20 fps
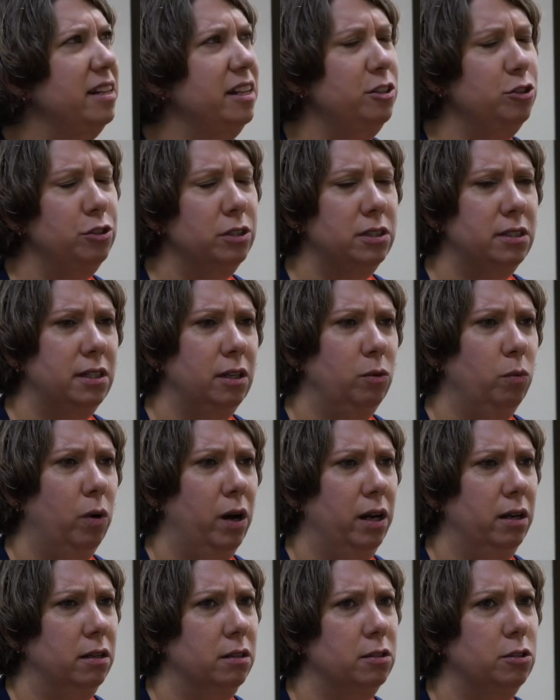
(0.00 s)
interesting
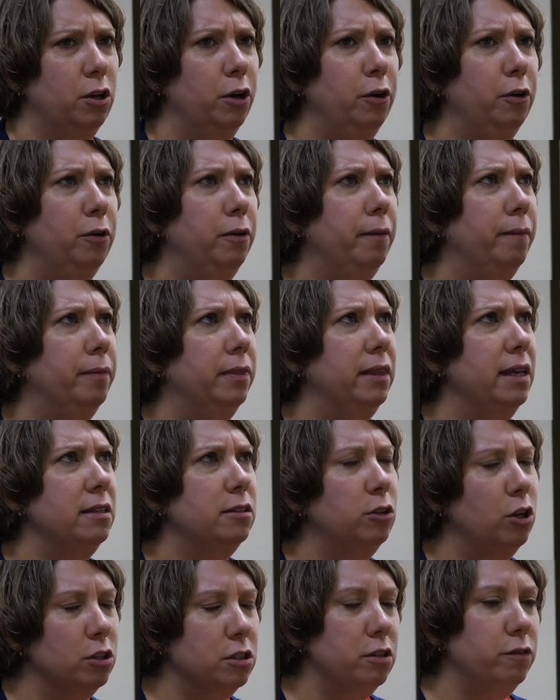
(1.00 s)
one. So there's
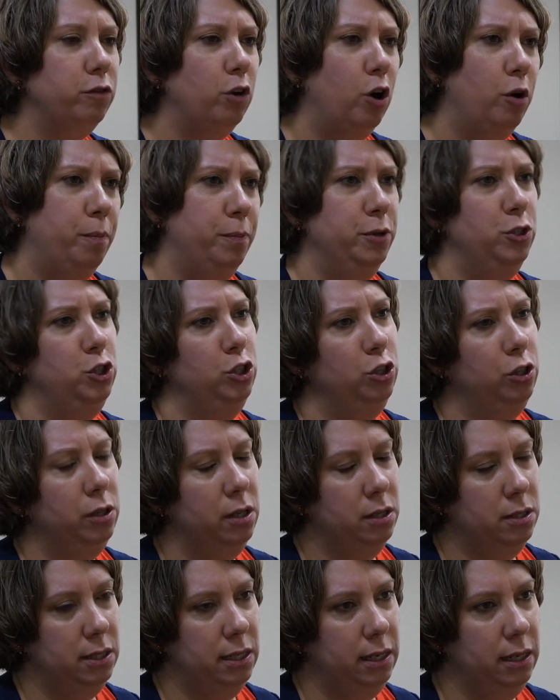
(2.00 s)
lots of
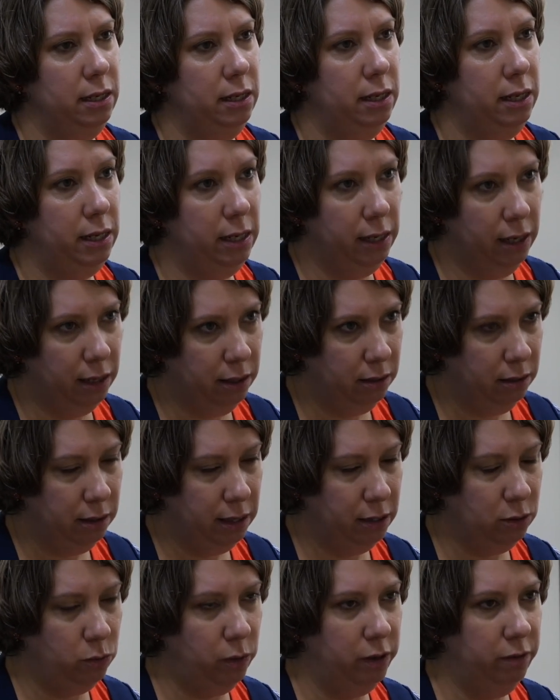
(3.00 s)
opportunity here.
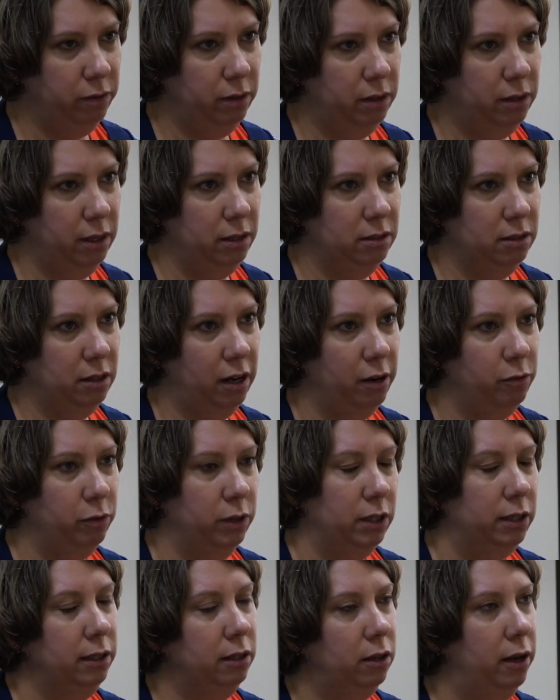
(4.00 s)
That's one of the things that I
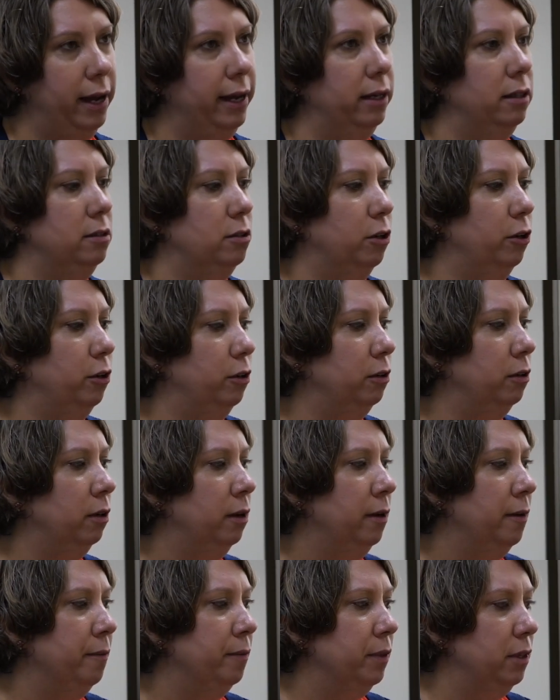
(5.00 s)
really like. So,
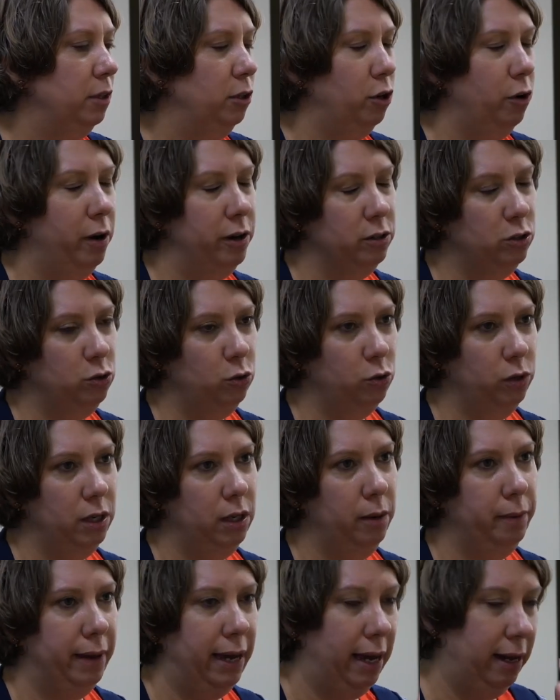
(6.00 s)
you know, I was talking
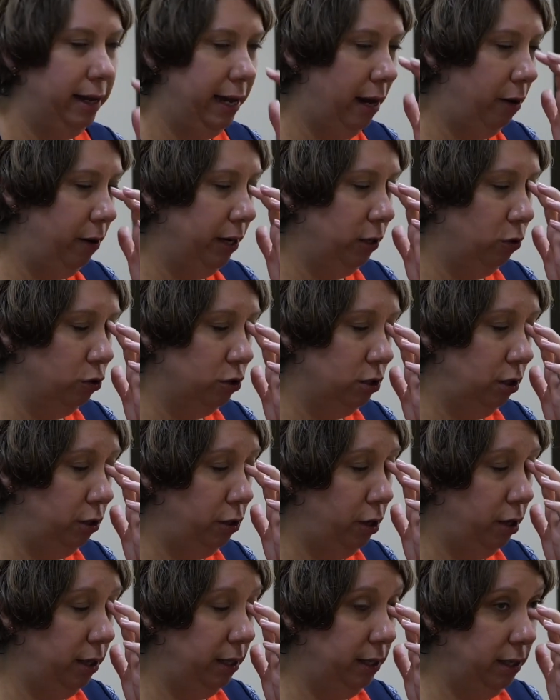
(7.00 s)
about how I got to
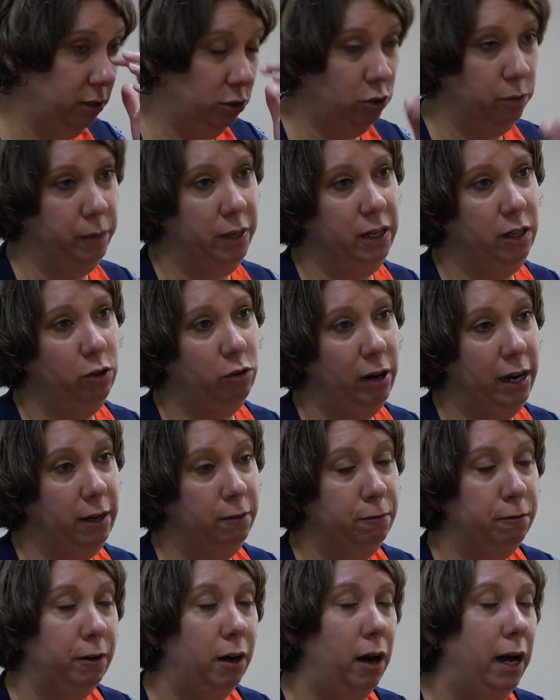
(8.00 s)
learn an instrument in grade
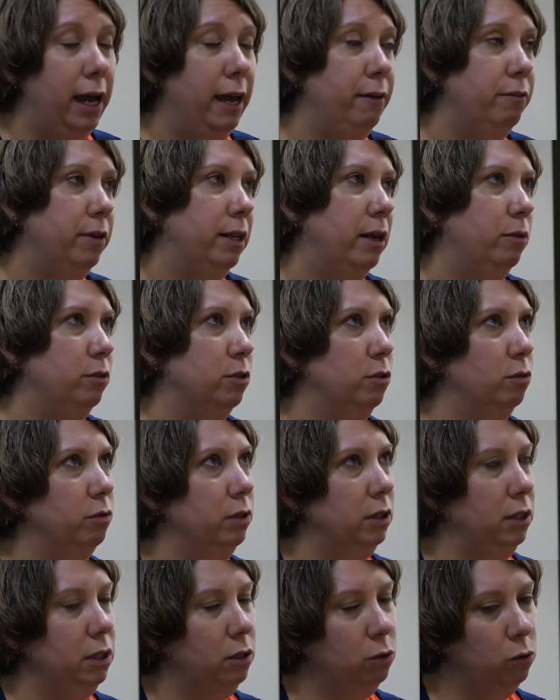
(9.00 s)
5, and that was a
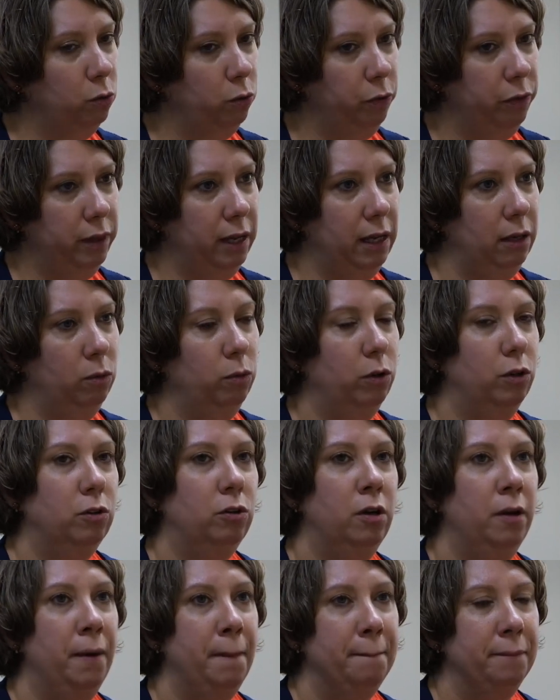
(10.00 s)
really cool thing. Well,
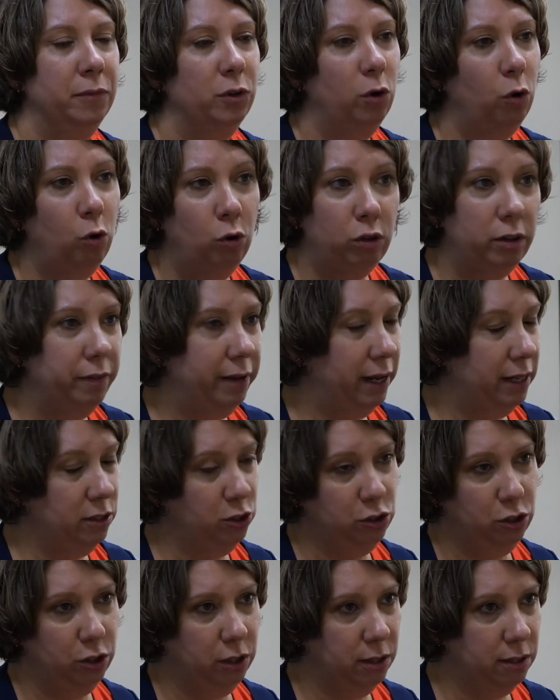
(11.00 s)
all of our
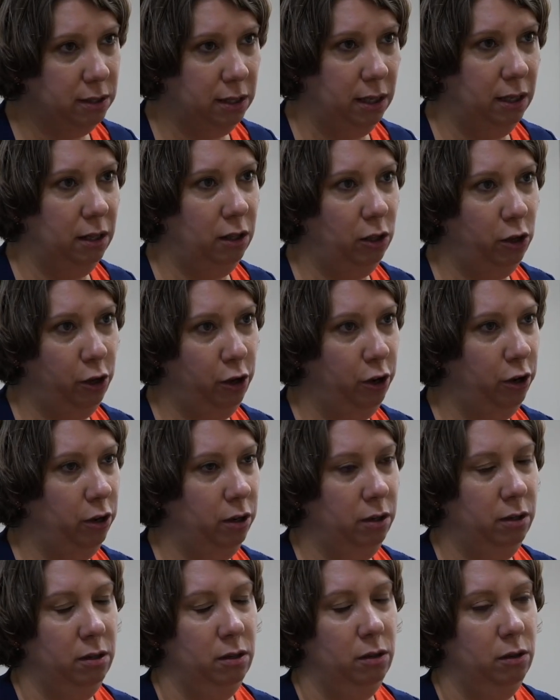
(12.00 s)
students here learn
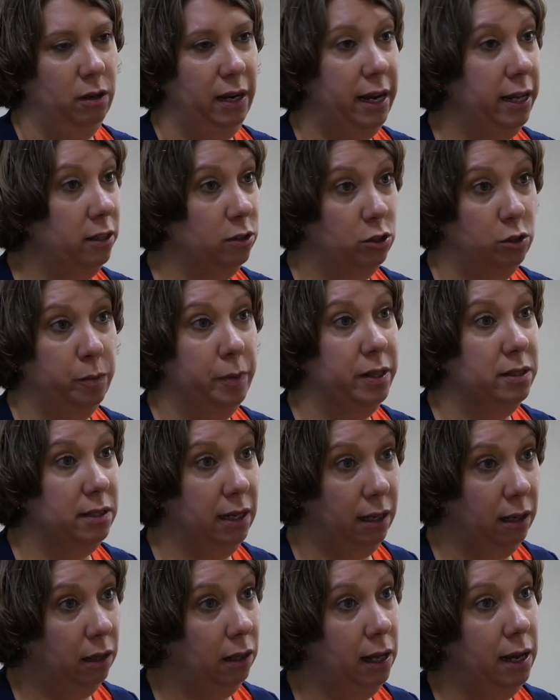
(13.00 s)
instruments in
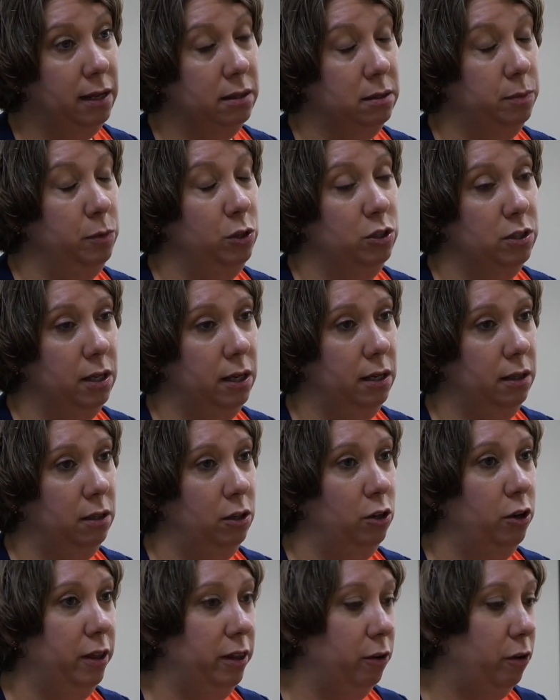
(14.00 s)
class music. You
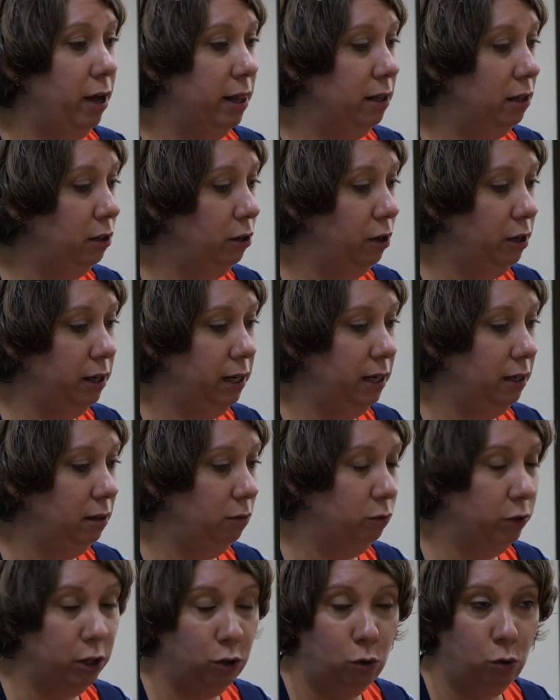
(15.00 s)
know, they're either learning
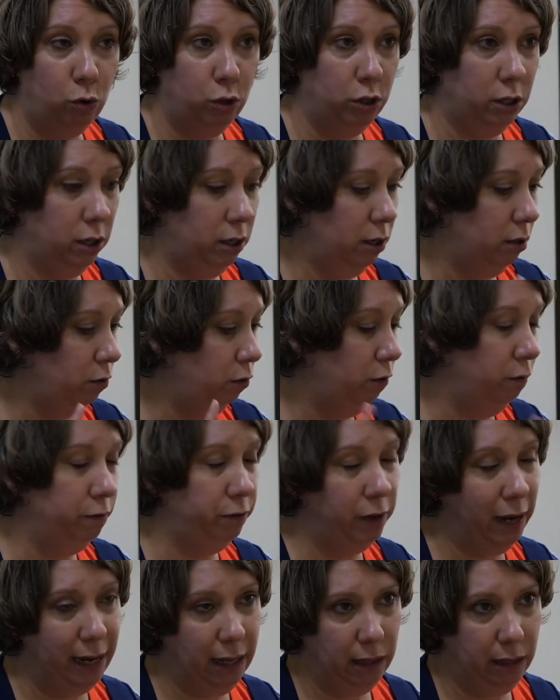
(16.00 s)
recorder or
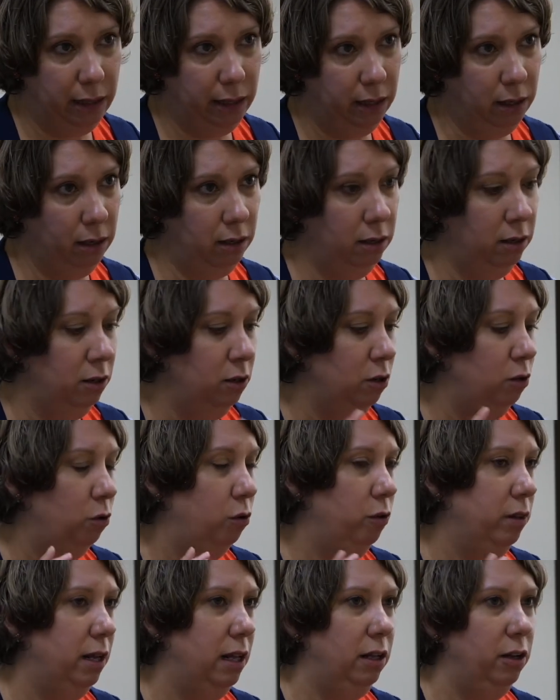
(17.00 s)
violin, or
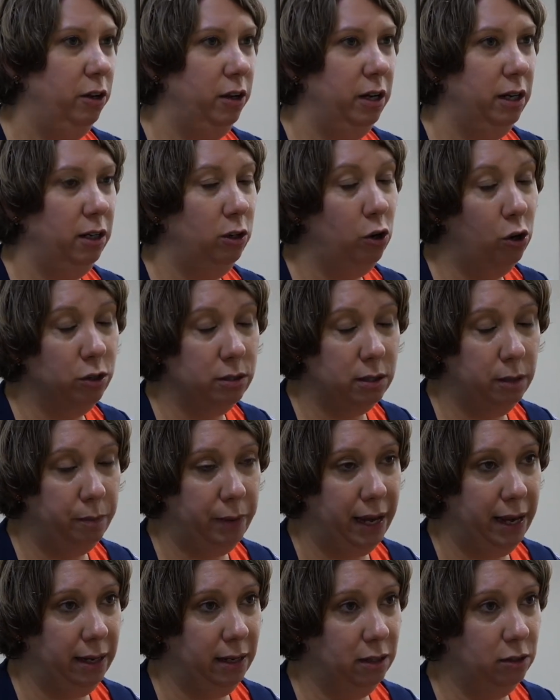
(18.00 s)
they're learning concert
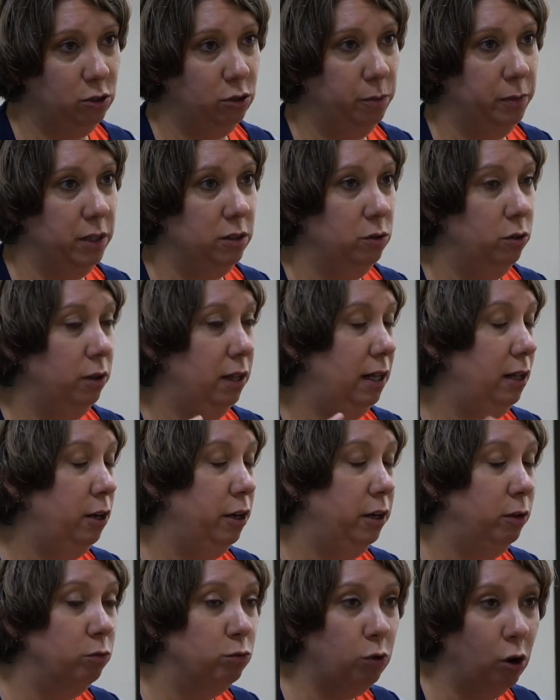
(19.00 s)
band instruments, or they're
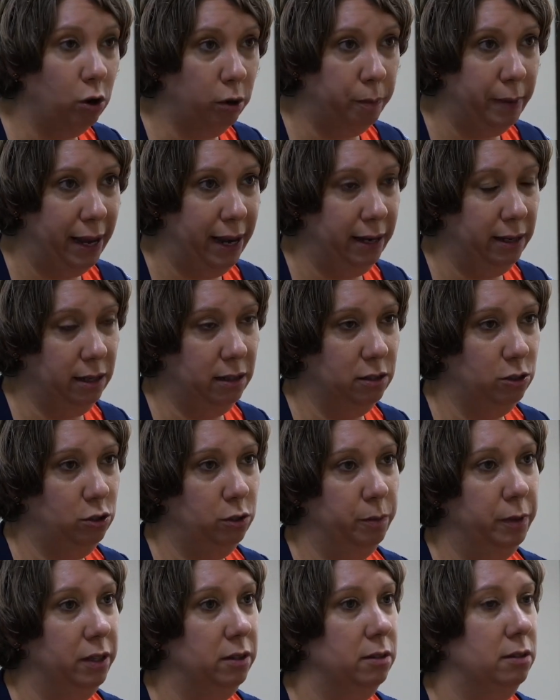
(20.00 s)
learning rock band
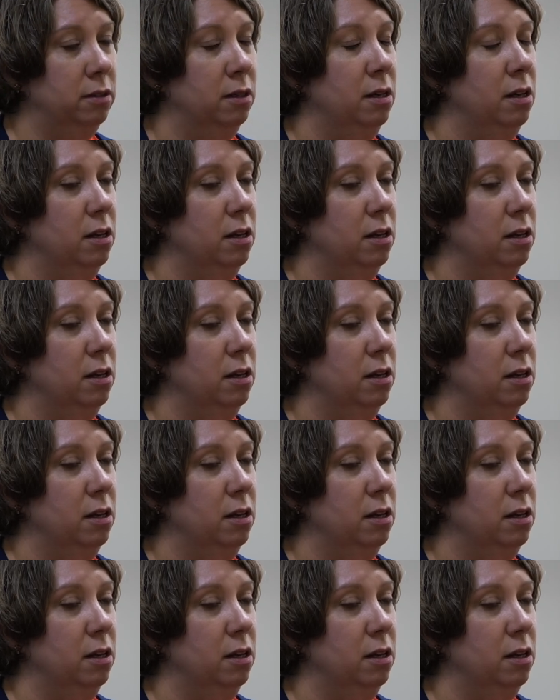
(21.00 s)
instruments.